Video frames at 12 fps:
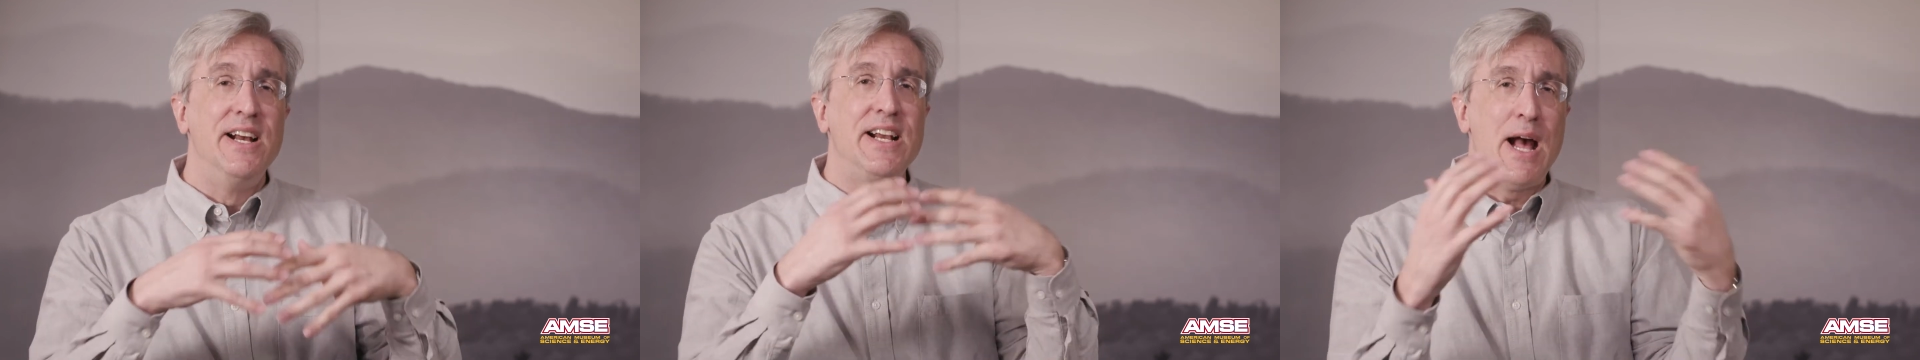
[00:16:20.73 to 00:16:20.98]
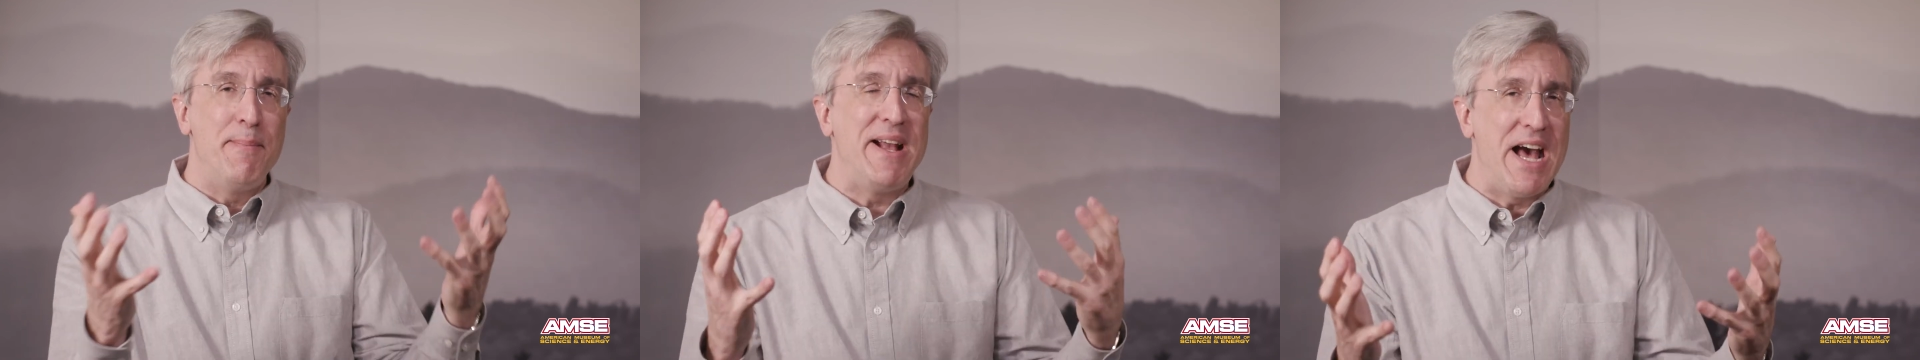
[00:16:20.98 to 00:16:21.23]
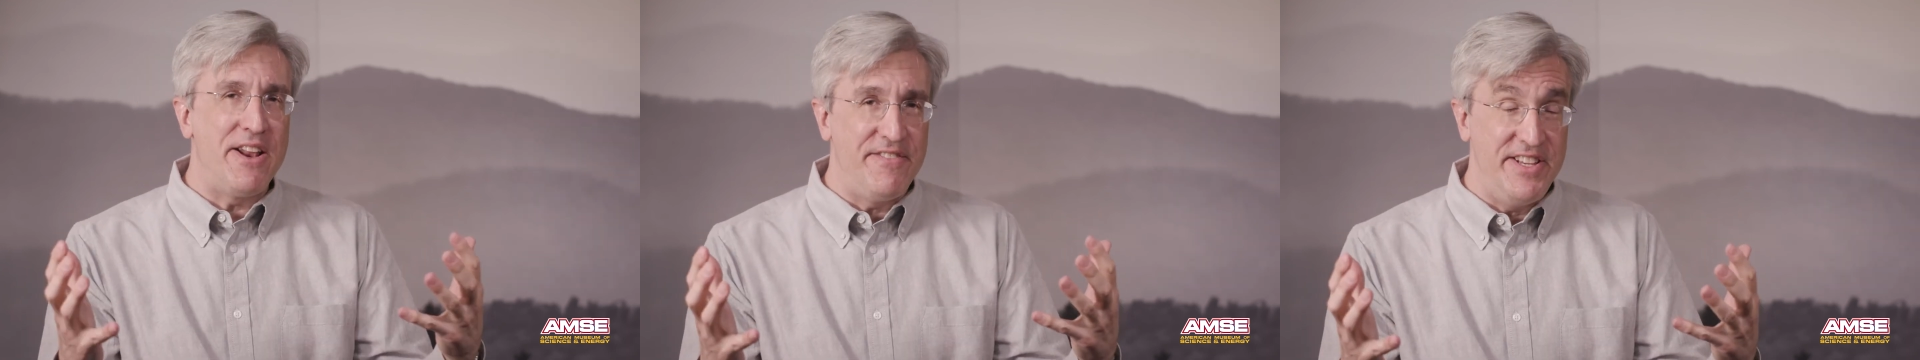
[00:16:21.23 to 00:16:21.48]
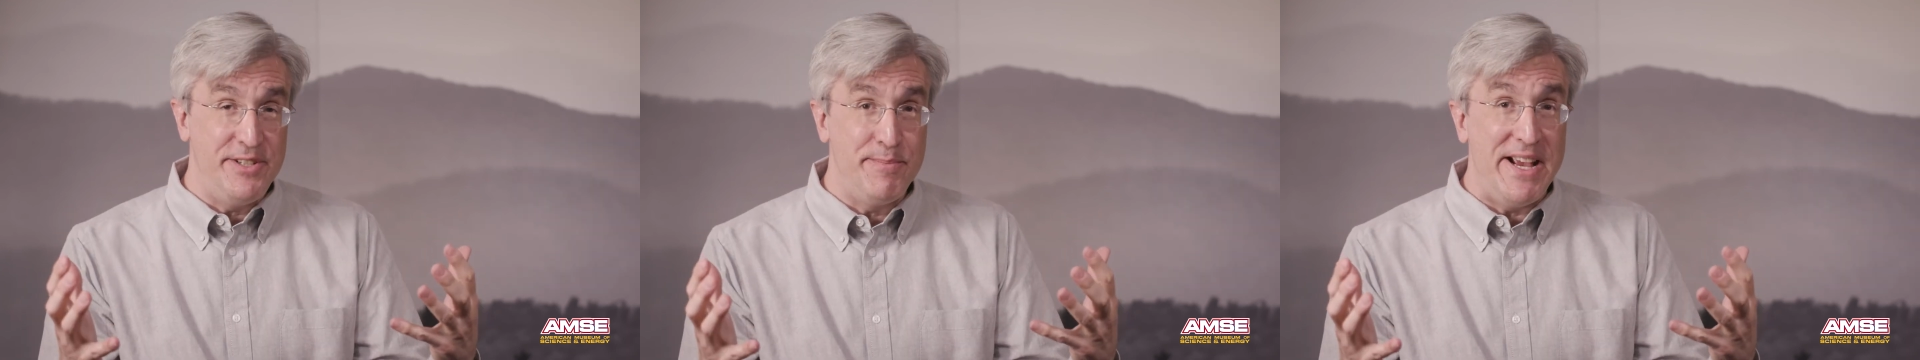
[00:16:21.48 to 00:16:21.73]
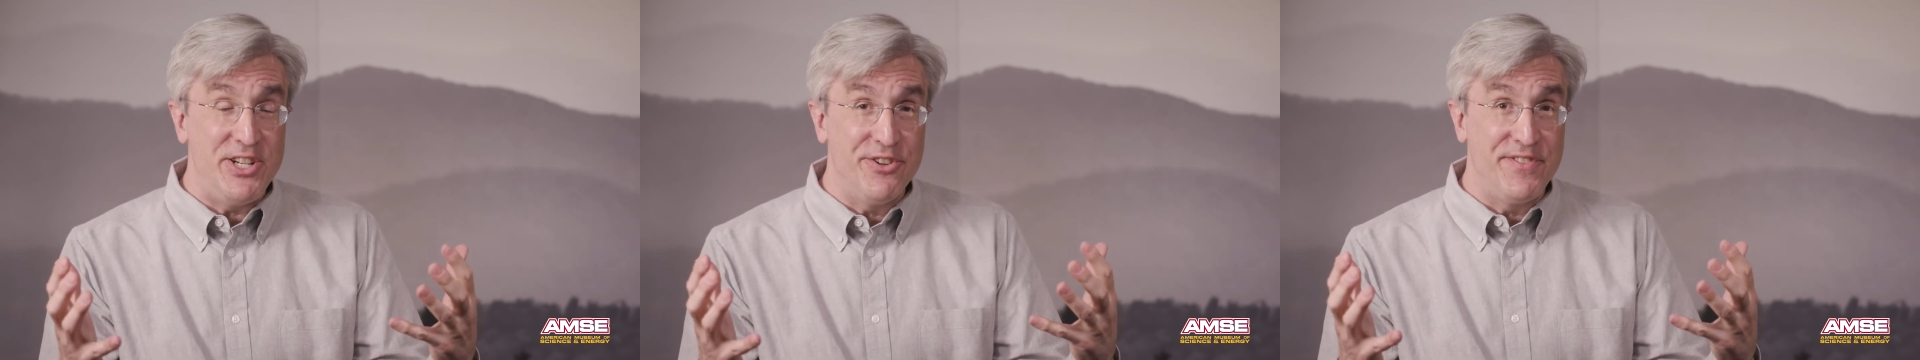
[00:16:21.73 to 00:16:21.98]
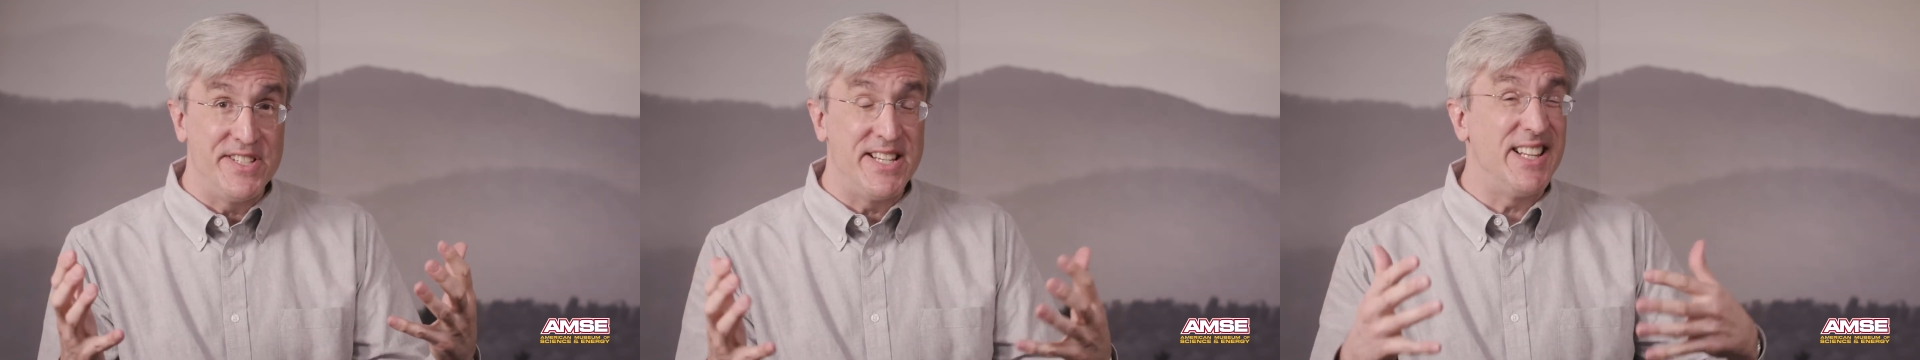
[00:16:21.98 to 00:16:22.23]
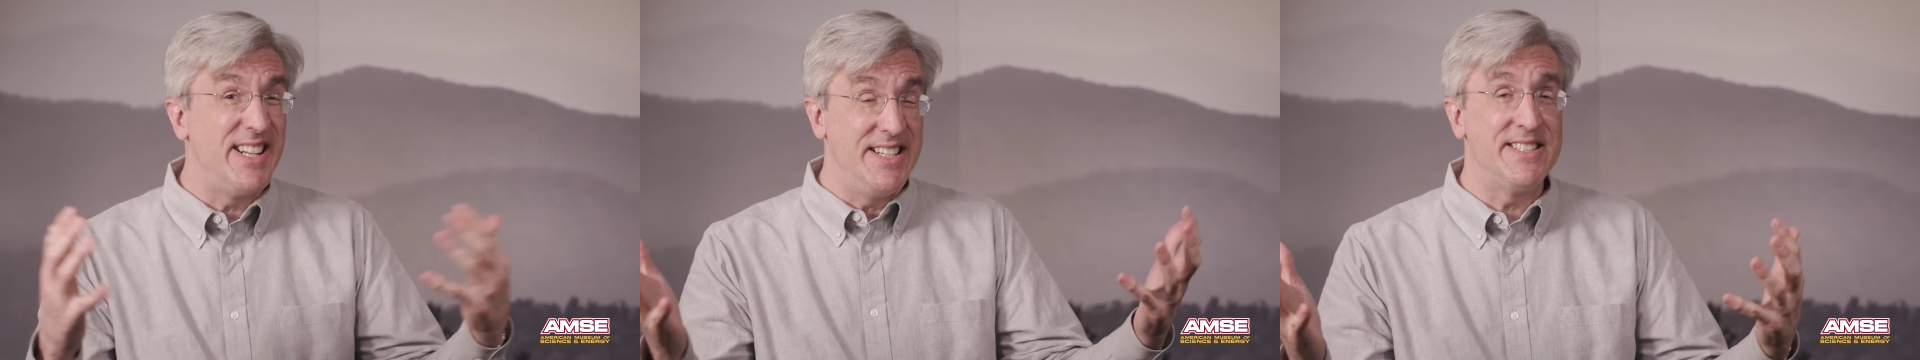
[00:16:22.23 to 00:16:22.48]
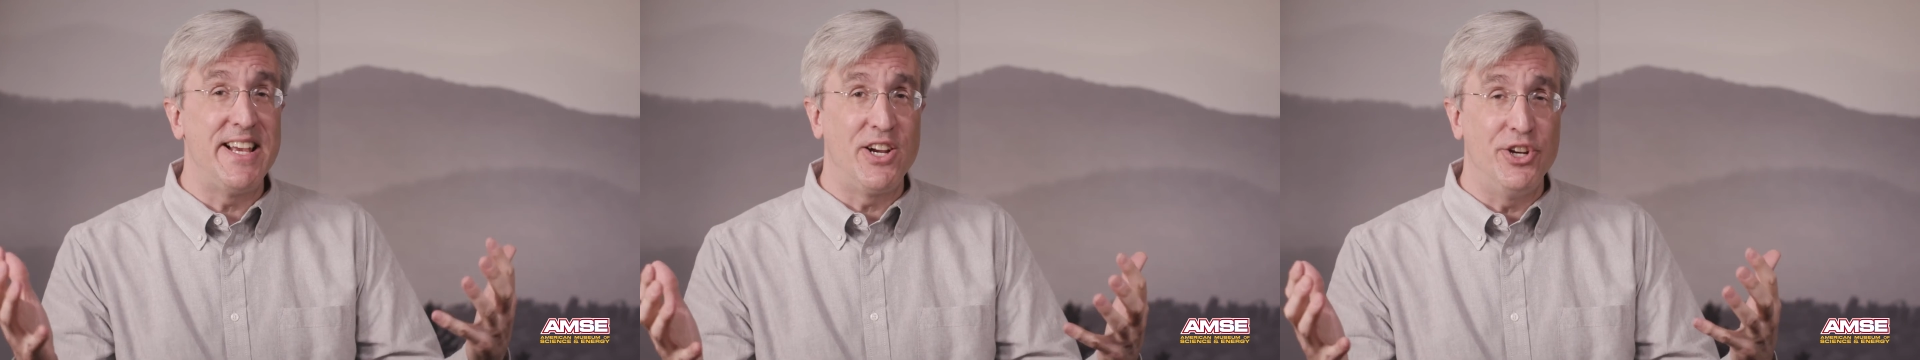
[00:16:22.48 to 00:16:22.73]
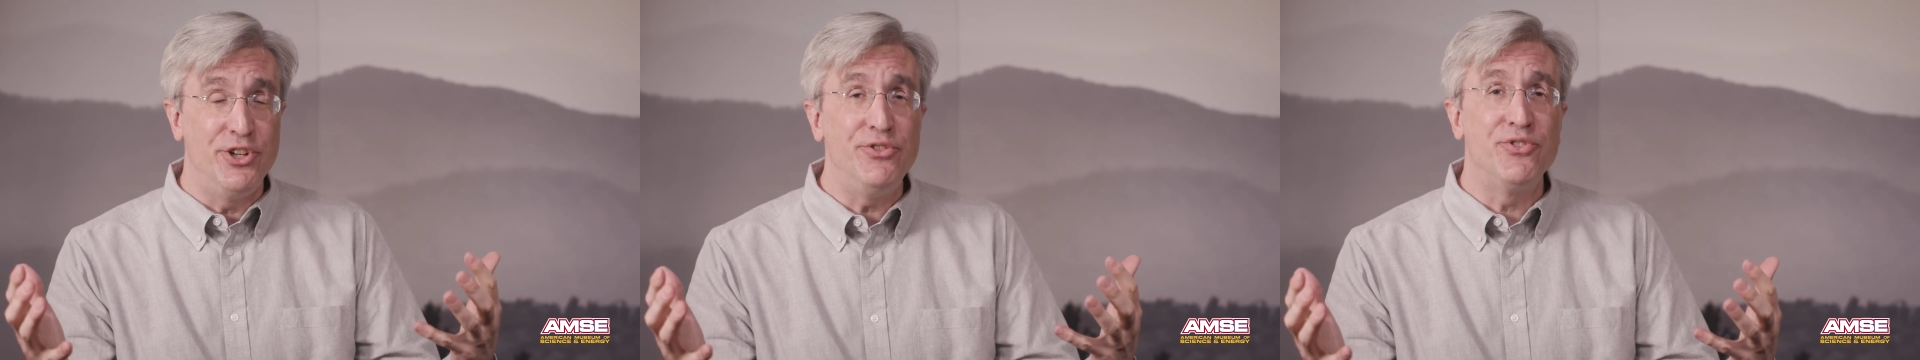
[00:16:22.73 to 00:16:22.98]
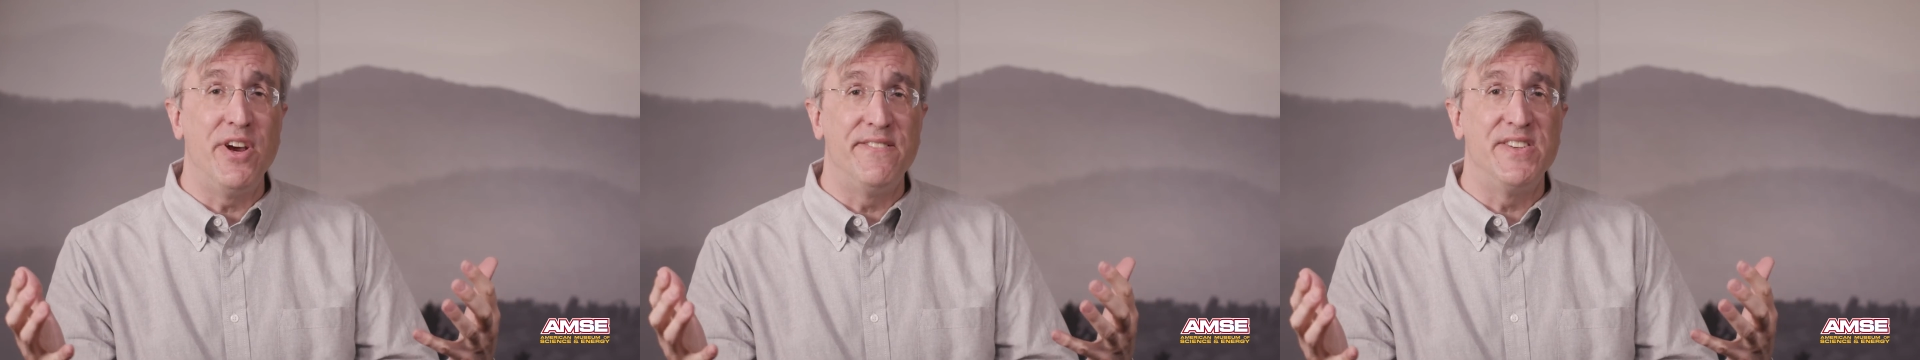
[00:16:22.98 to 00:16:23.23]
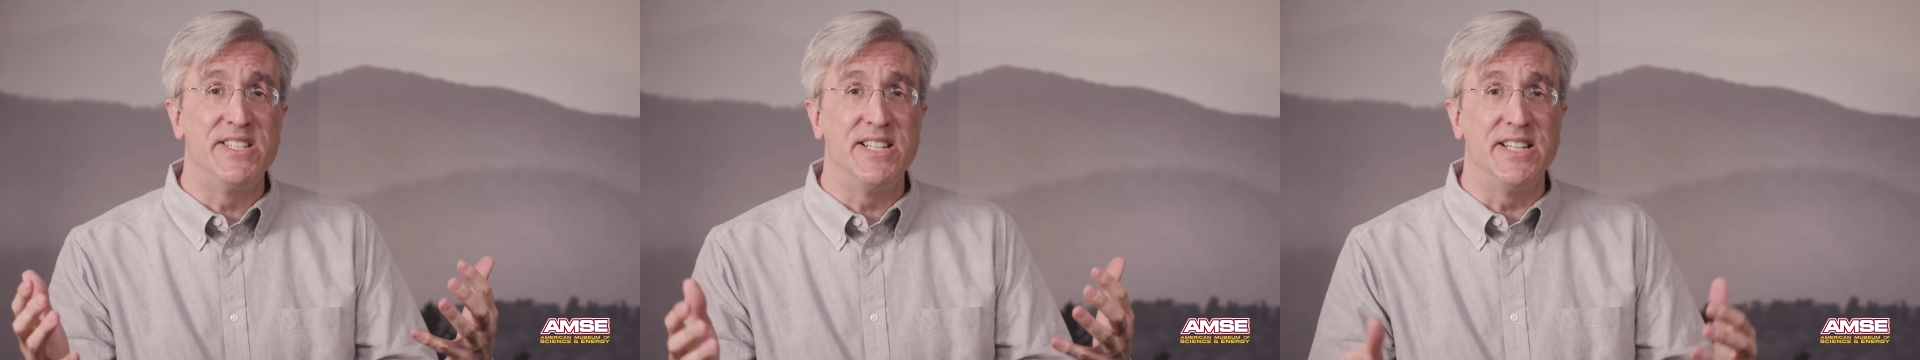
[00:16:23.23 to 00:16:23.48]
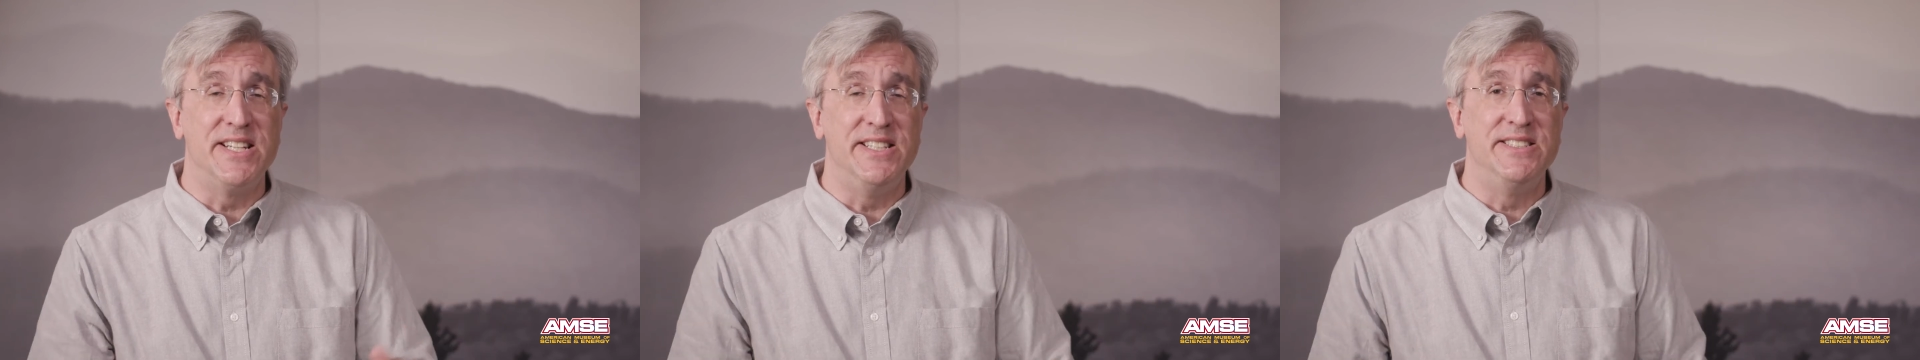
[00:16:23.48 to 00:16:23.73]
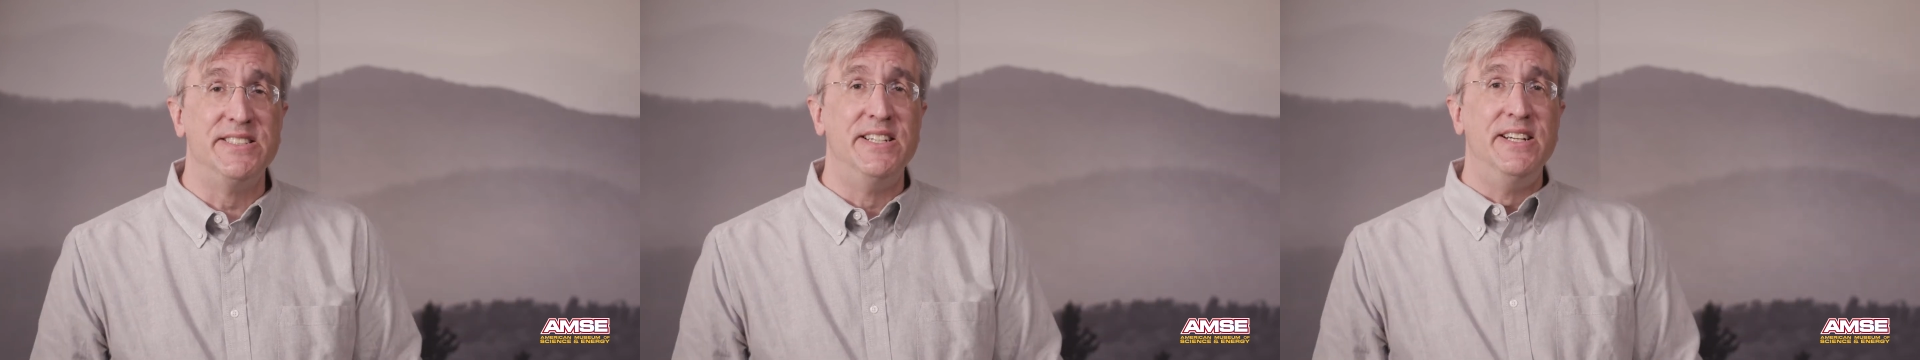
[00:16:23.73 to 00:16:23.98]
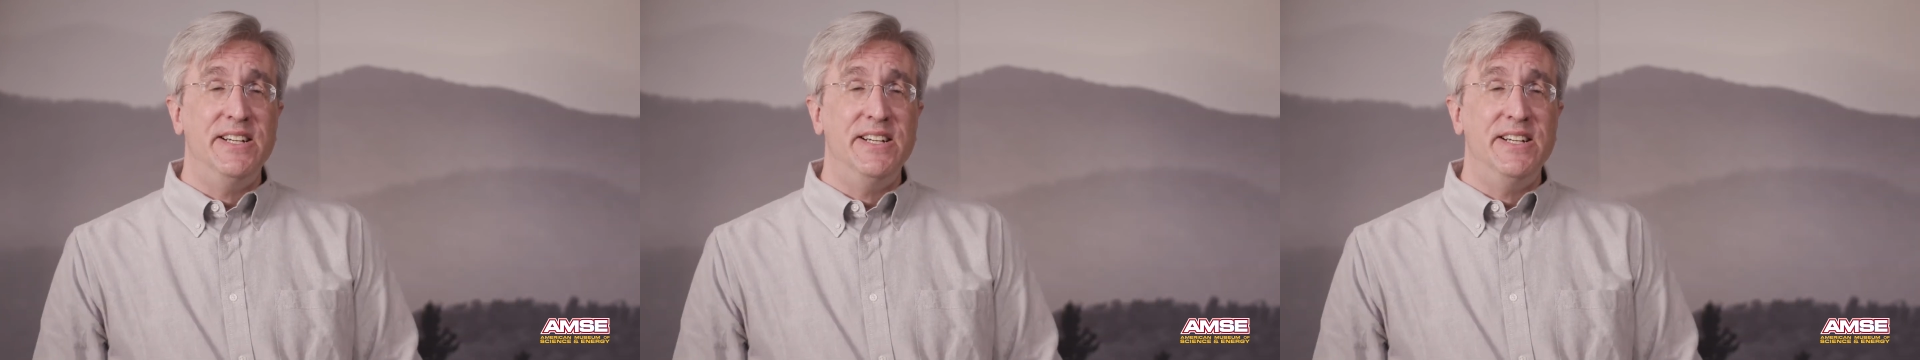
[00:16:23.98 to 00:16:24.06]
coming out of these major facilities like our neutron facilities.